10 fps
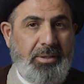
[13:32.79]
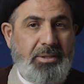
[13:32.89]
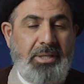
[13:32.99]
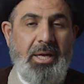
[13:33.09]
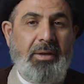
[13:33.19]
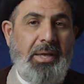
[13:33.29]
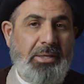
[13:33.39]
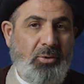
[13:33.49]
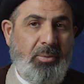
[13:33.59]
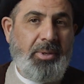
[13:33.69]
saying
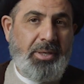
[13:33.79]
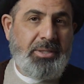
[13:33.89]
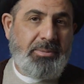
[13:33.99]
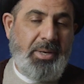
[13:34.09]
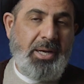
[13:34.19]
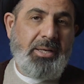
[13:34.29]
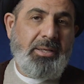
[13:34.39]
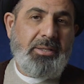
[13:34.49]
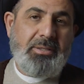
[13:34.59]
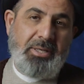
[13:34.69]
that Umar is my
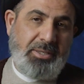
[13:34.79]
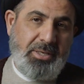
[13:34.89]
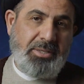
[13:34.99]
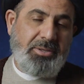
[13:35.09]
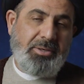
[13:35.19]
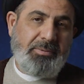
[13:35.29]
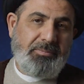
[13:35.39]
successor.